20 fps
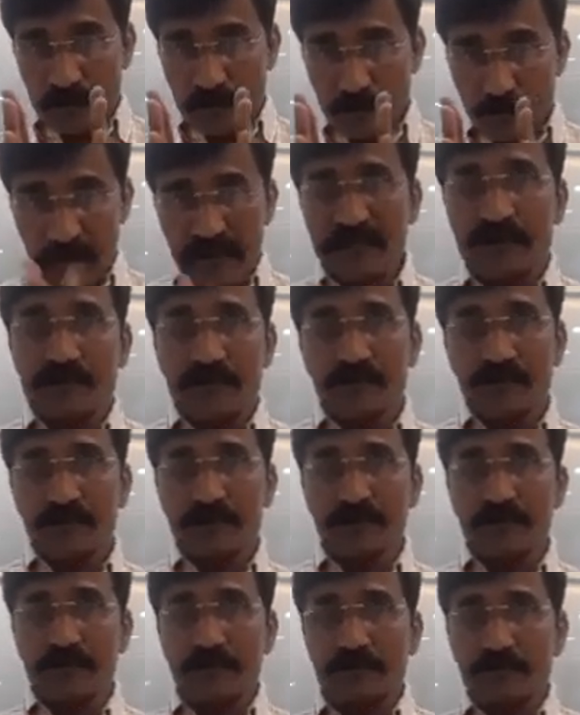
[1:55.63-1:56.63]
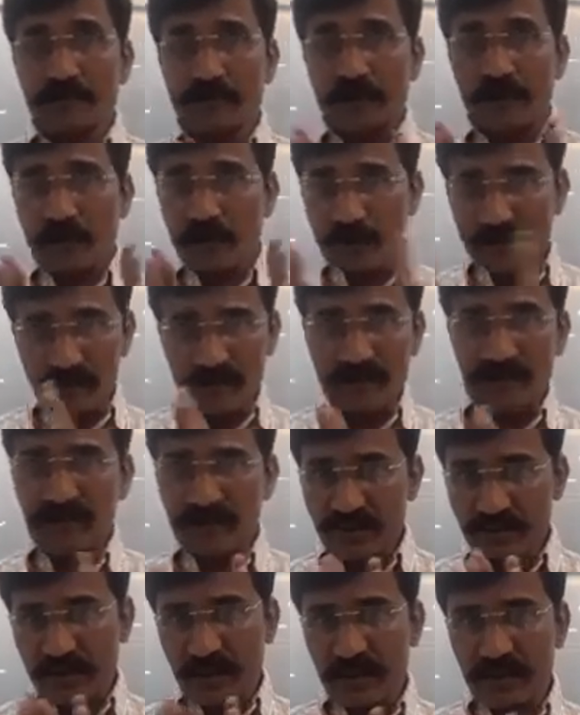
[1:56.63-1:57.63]
means all
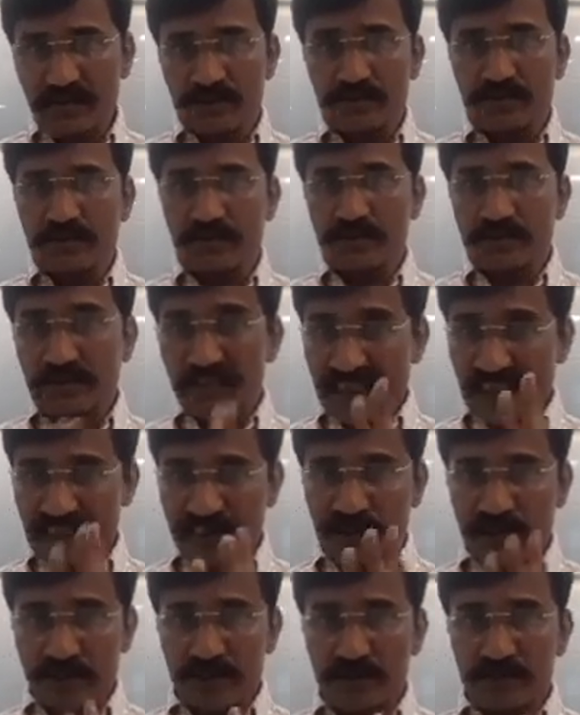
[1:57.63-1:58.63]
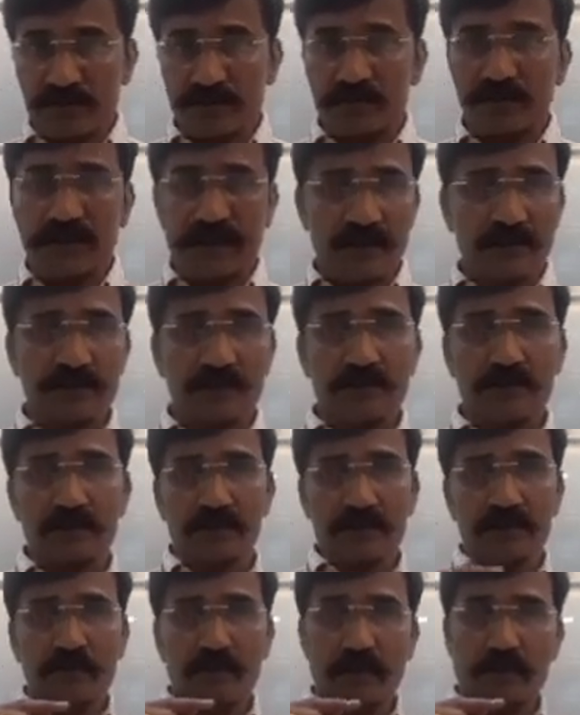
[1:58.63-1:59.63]
these things, three things, one is
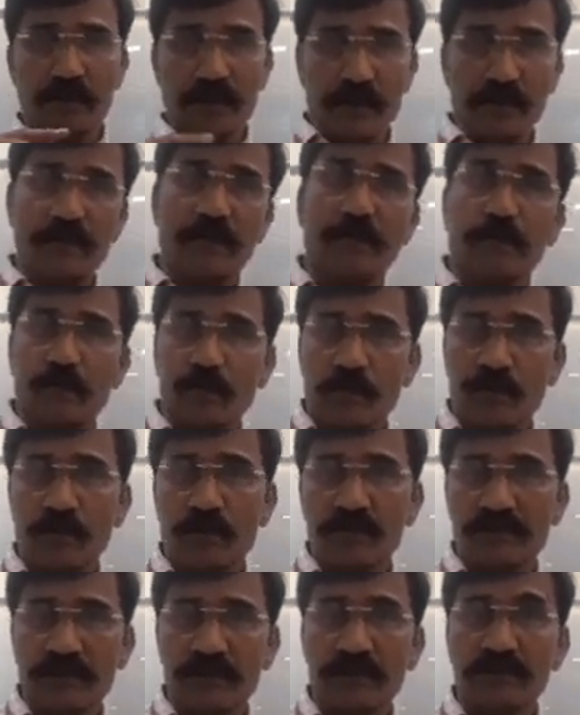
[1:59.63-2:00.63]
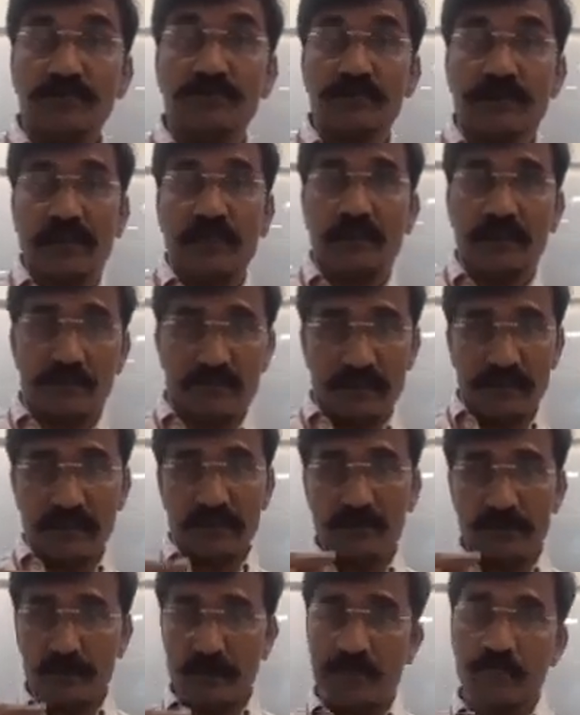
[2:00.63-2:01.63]
your palmar aponeurosis, second one
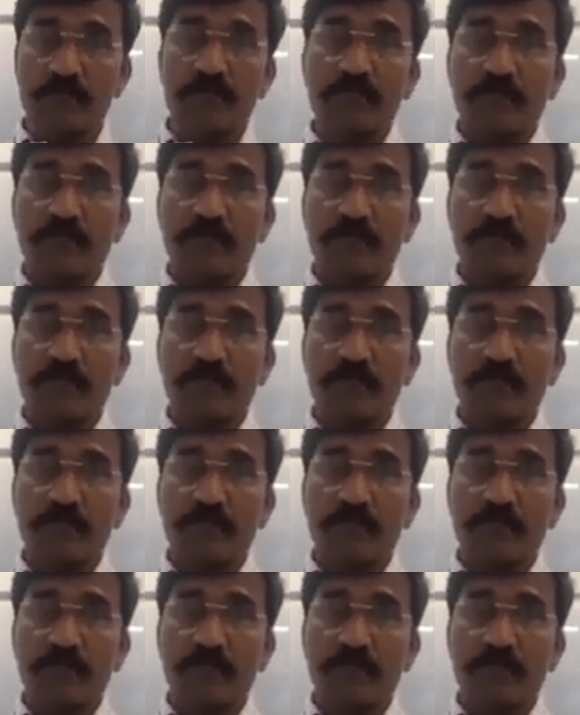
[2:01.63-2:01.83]
is your